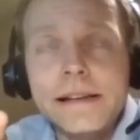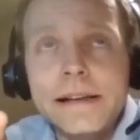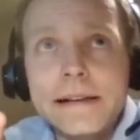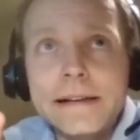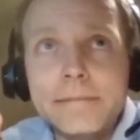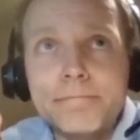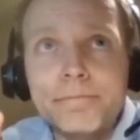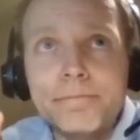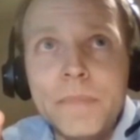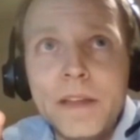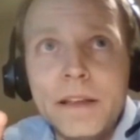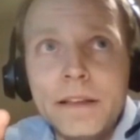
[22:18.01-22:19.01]

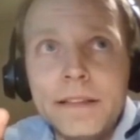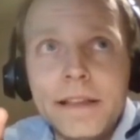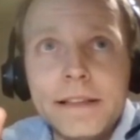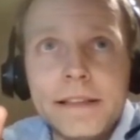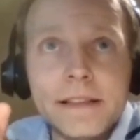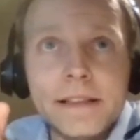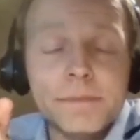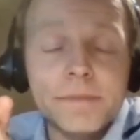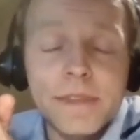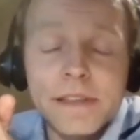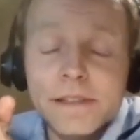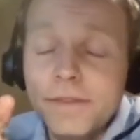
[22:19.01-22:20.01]
there's
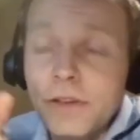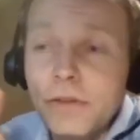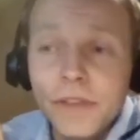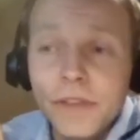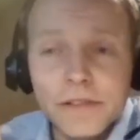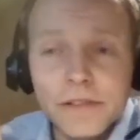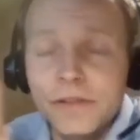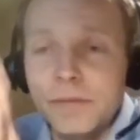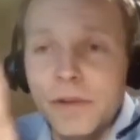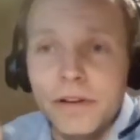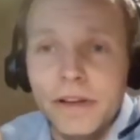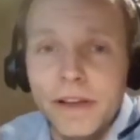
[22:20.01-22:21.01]
a few things on the
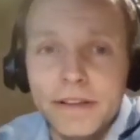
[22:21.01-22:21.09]
market,